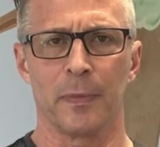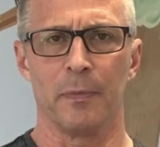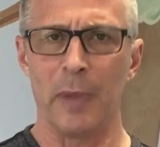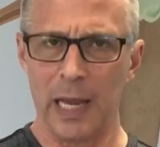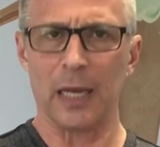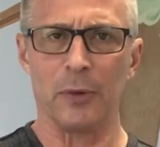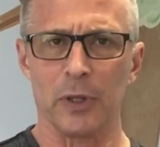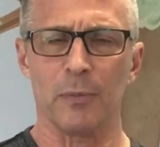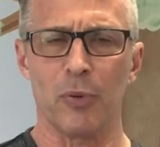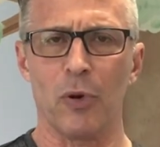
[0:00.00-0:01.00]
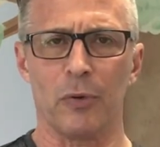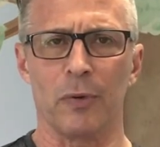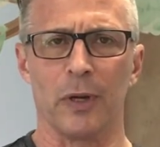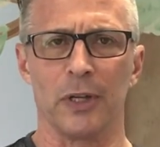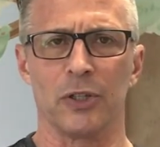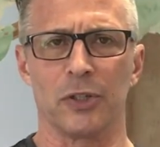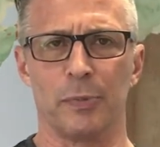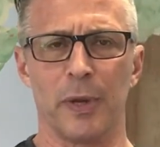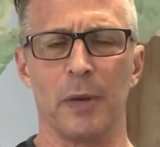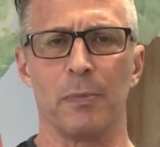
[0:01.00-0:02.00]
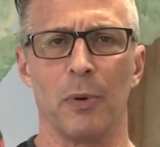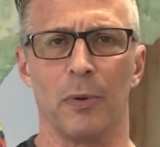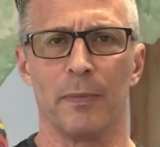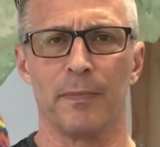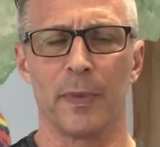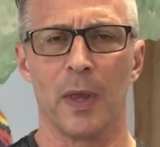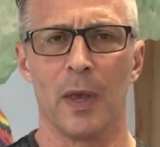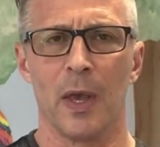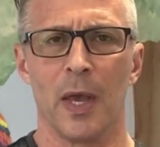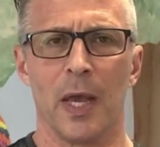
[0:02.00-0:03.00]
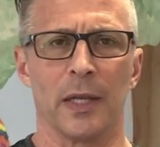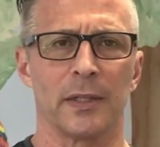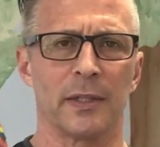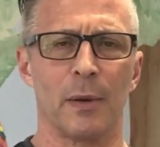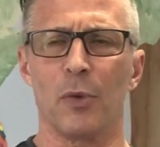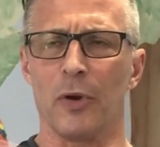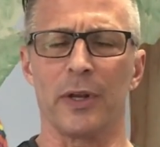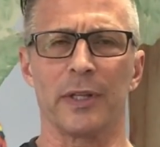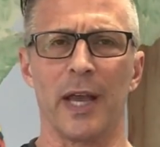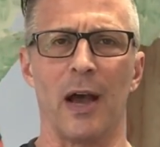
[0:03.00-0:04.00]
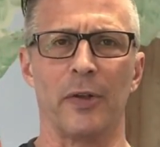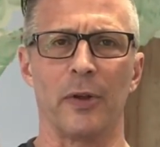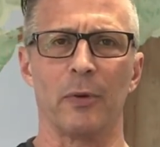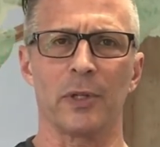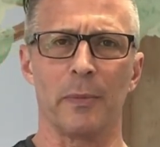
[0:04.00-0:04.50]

mainly with important religious people. And somewhere in town there was a